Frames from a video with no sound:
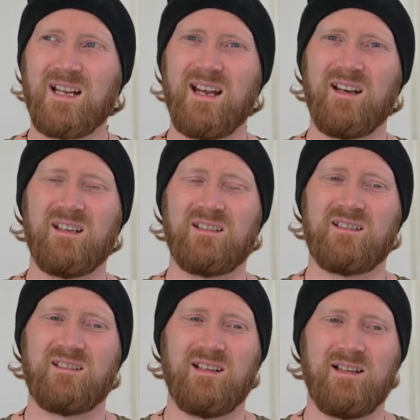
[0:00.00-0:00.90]
and
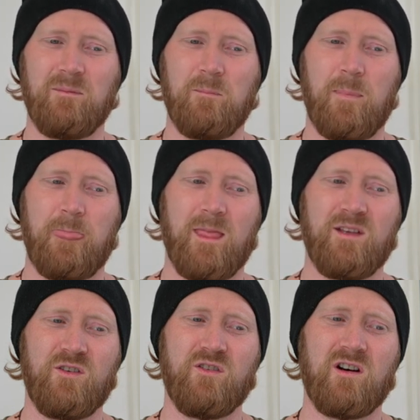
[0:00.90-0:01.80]
it's
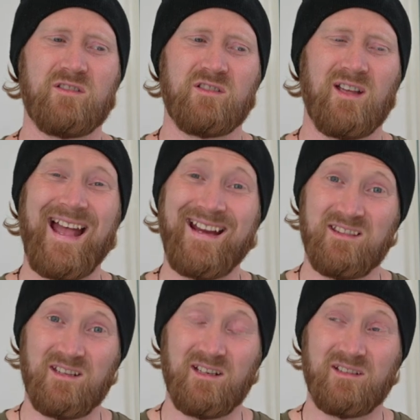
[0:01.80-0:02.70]
not
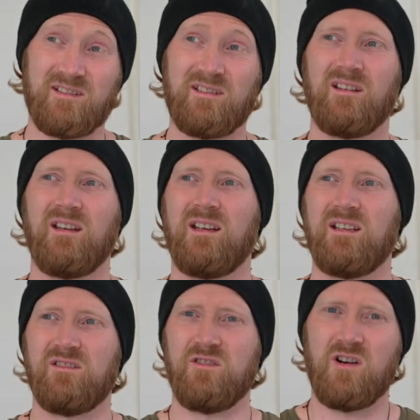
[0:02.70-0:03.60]
atheist,
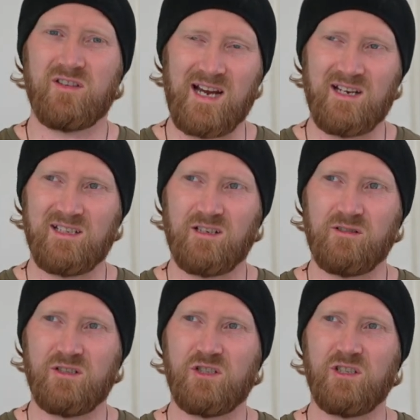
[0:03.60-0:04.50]
it's not
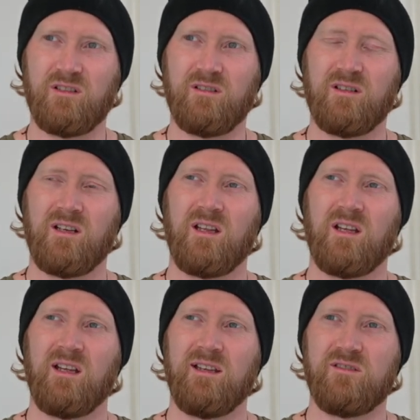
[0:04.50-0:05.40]
anti-Christian,
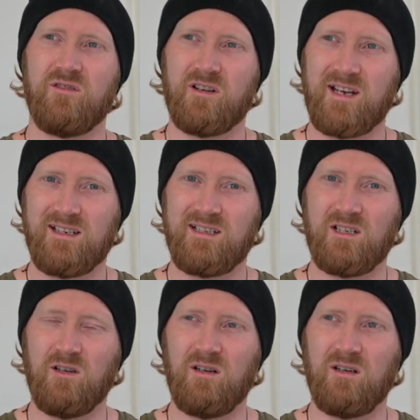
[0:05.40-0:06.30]
it's not
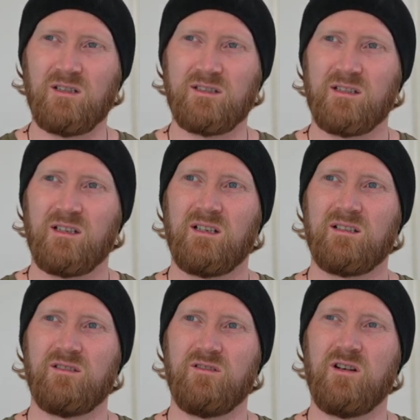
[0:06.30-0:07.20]
anti-God,
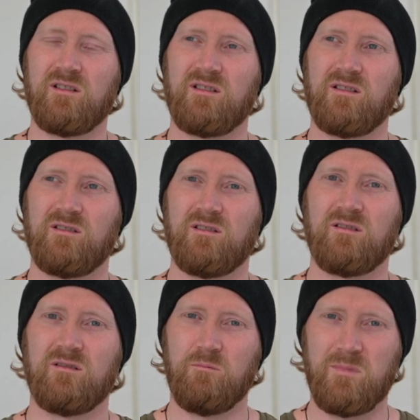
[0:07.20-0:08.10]
it's not
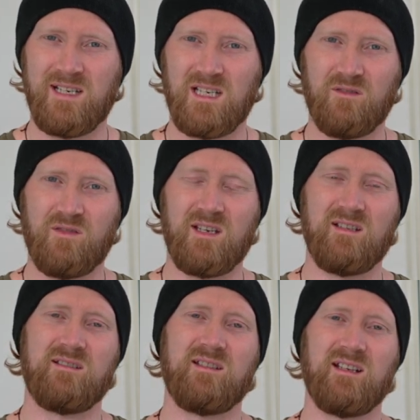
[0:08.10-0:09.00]
many of
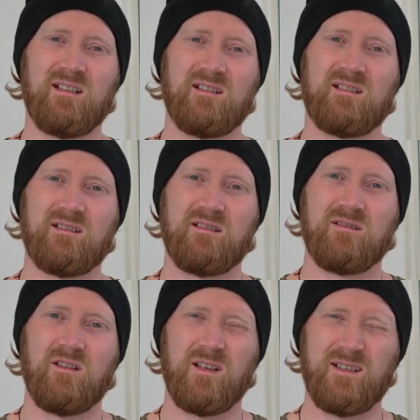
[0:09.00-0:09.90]
these things,
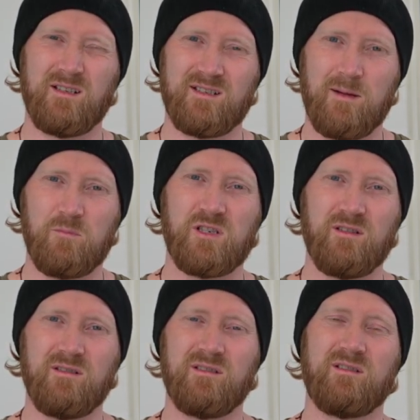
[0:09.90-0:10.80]

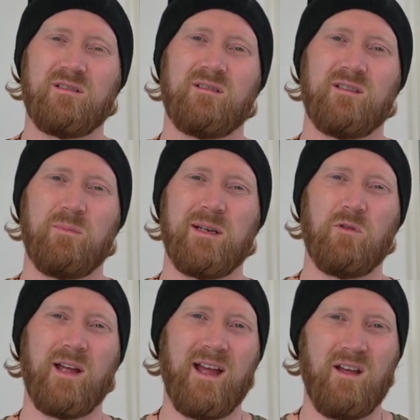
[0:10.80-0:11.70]
assumptions that
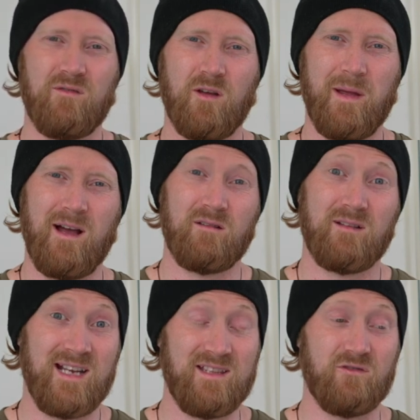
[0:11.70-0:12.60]
people have about
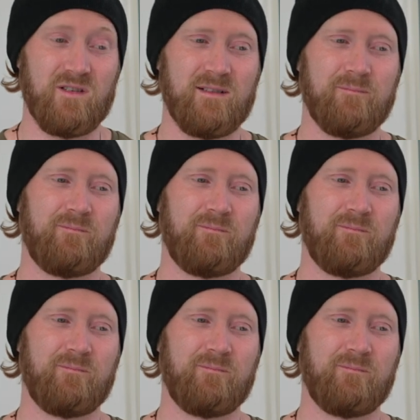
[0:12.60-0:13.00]
heathenry.